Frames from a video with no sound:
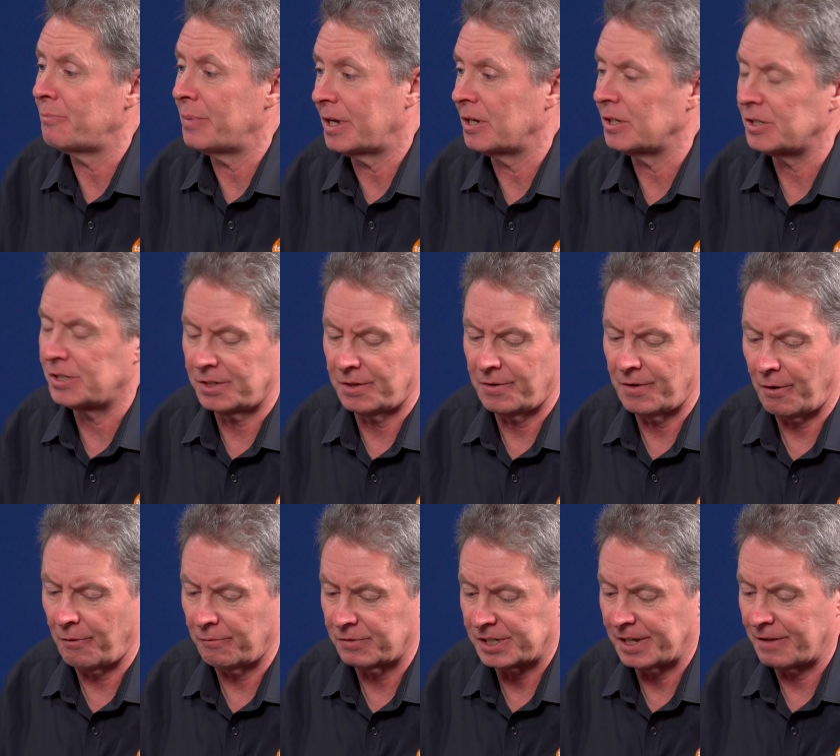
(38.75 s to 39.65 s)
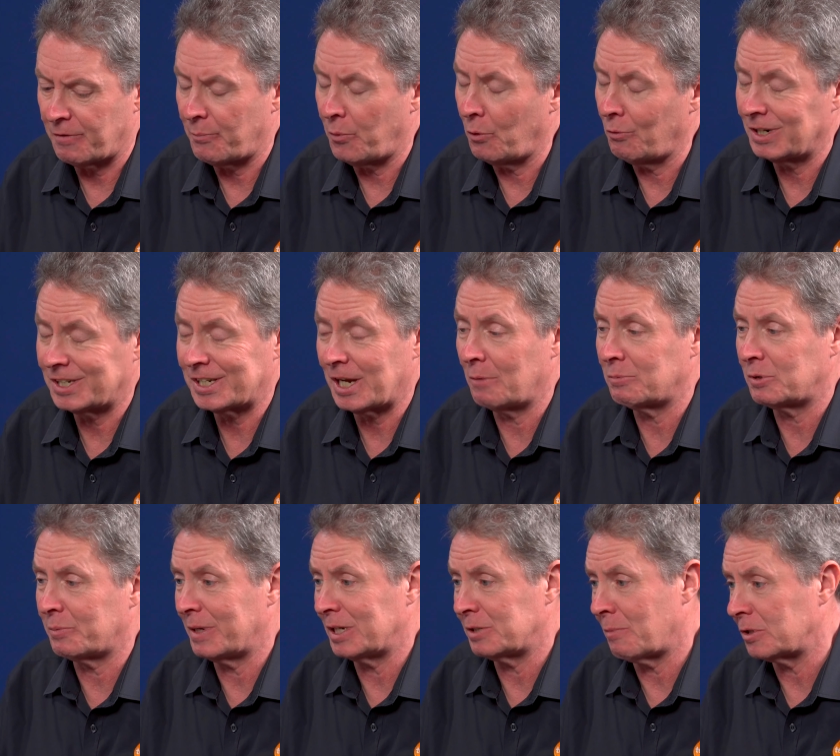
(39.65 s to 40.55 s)
Because obviously, if the boiler is set up
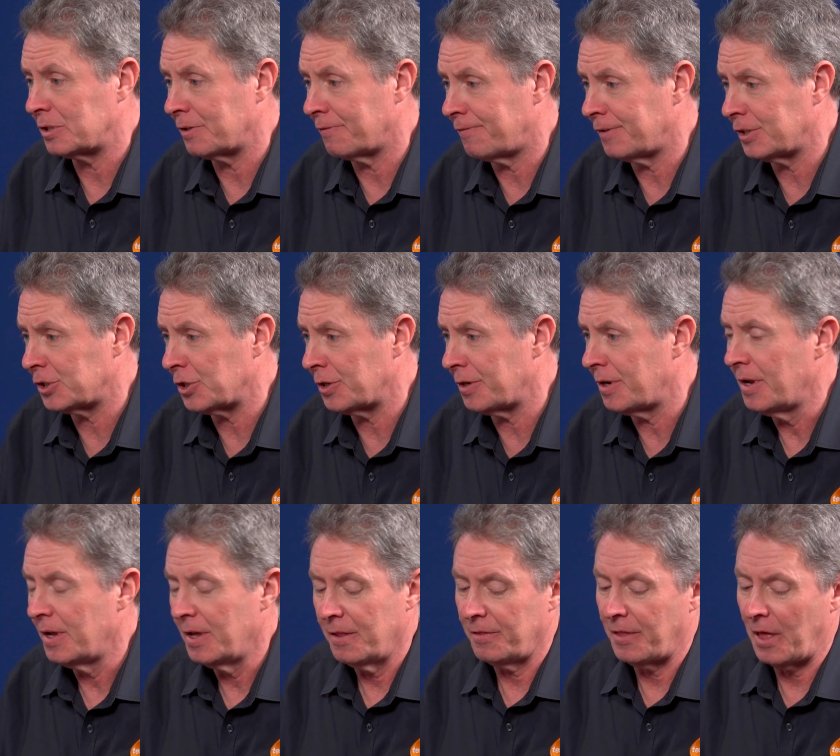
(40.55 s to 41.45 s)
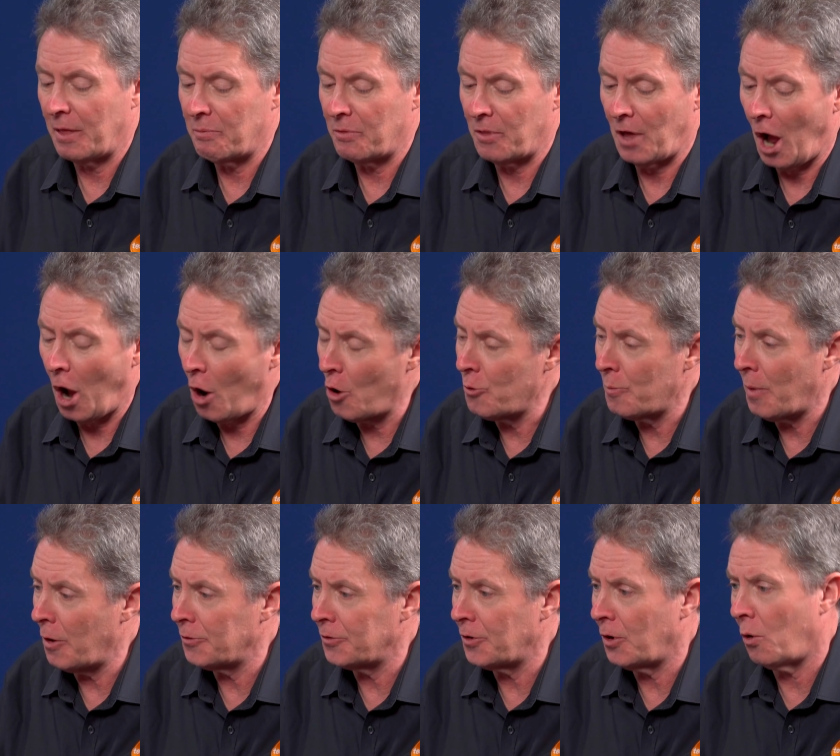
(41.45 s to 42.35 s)
to be its most efficient, then the
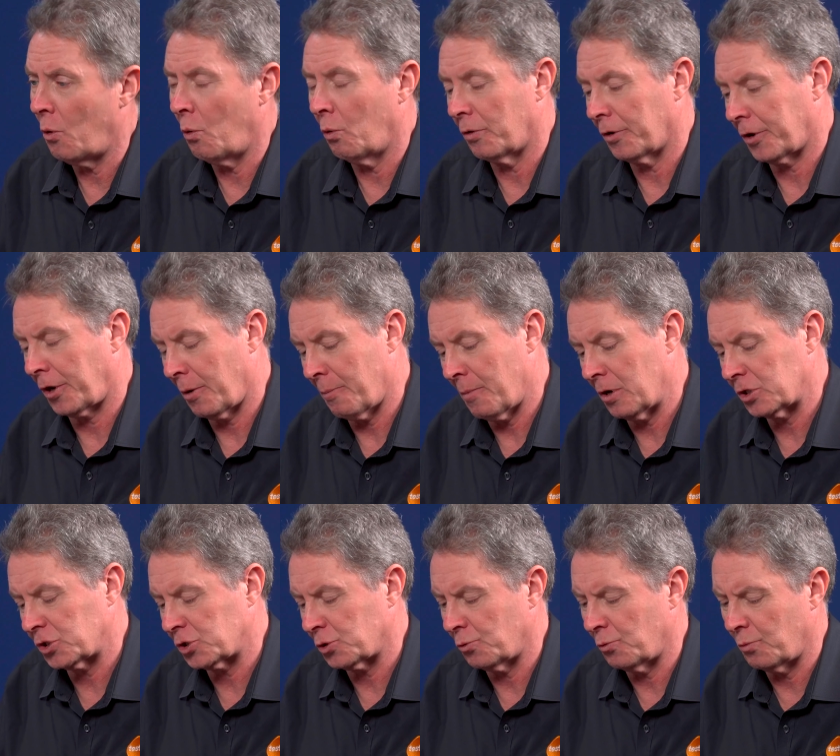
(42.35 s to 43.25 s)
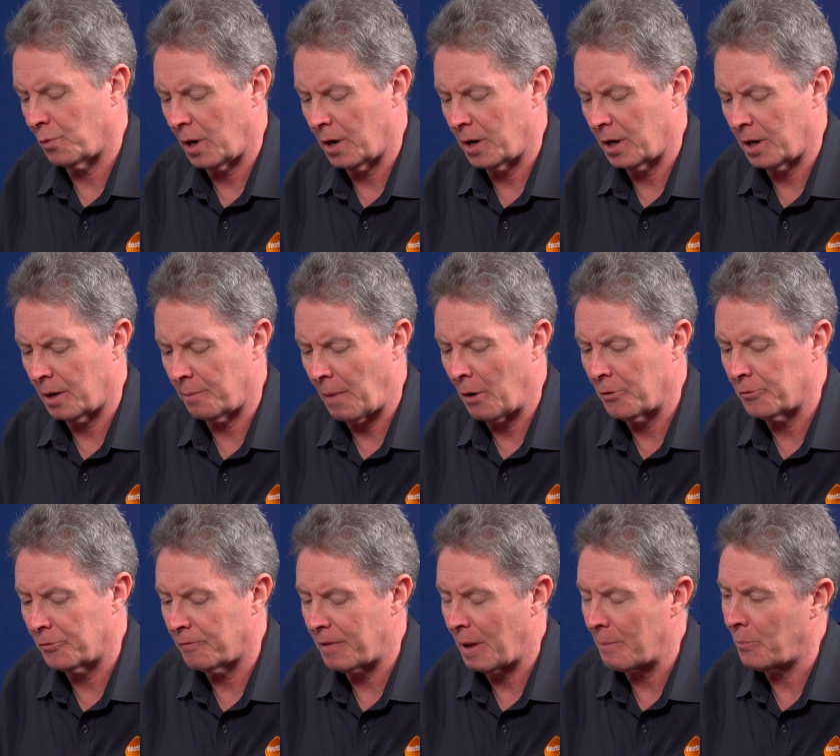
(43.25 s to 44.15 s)
homeowner or the commercial um,
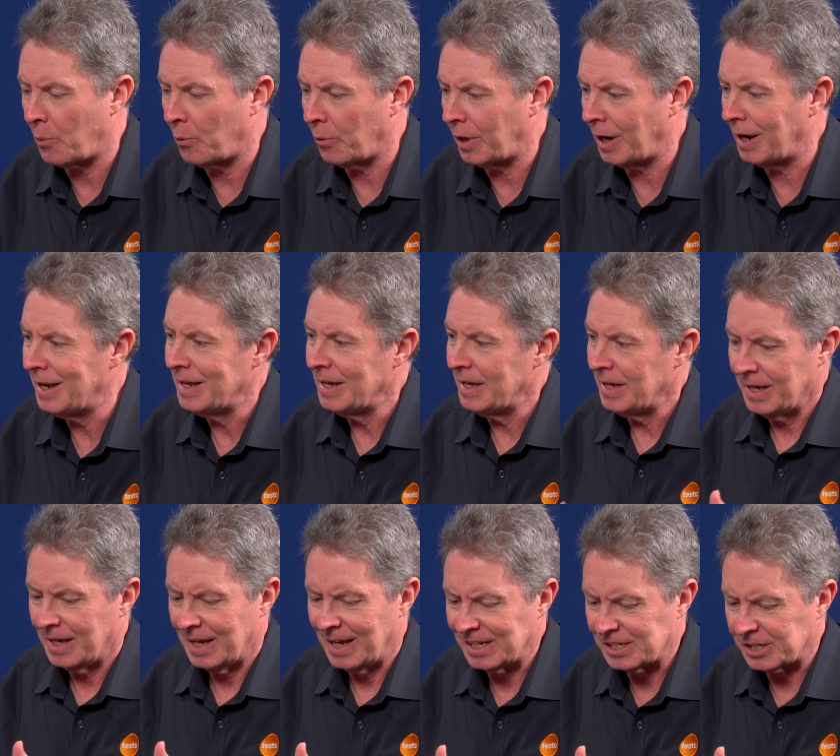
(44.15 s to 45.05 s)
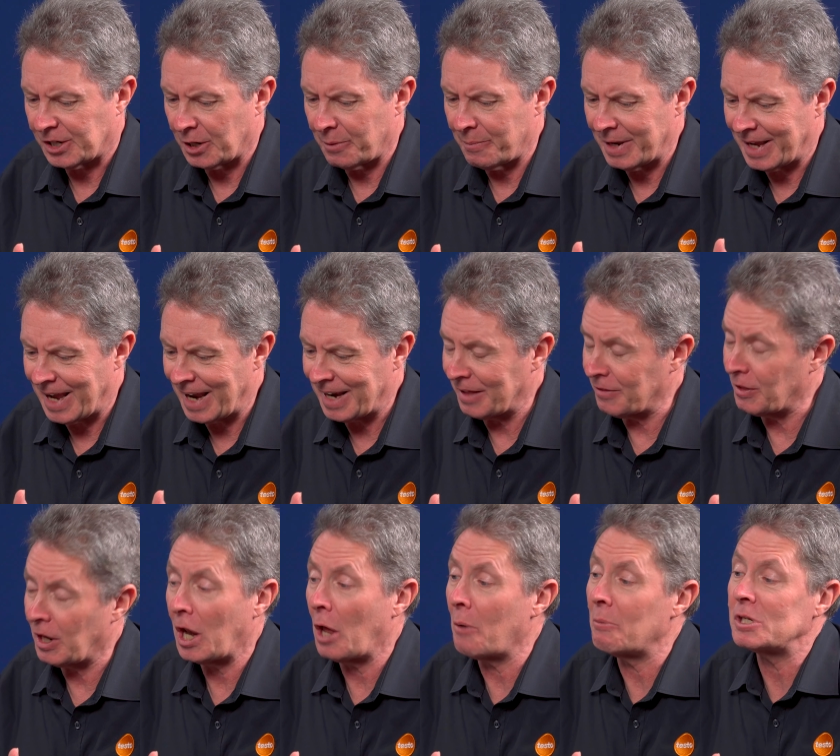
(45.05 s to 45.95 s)
owner of that boiler is going to be getting
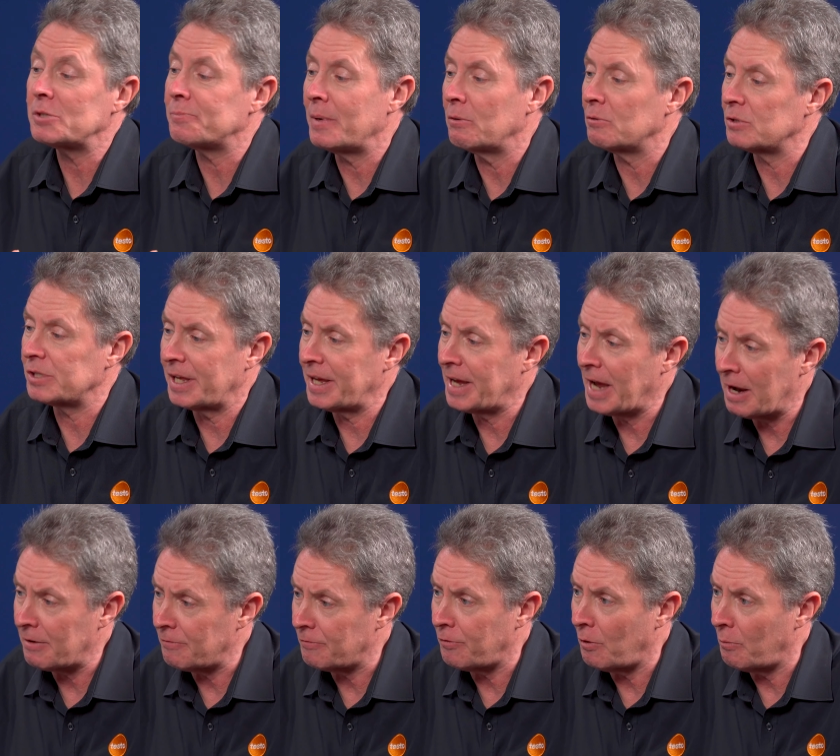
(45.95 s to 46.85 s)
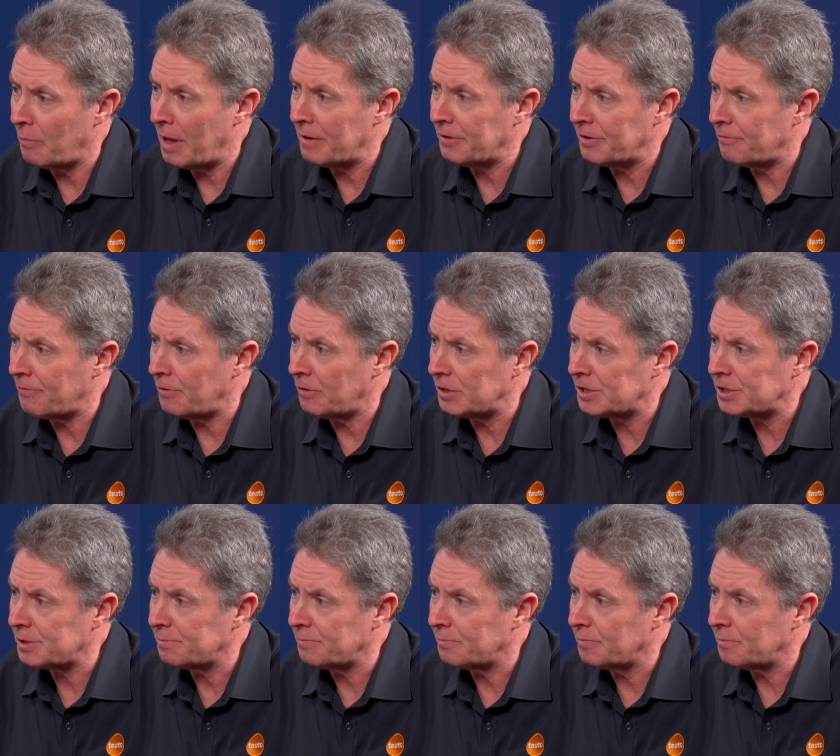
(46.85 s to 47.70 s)
the lowest bills they can from that device.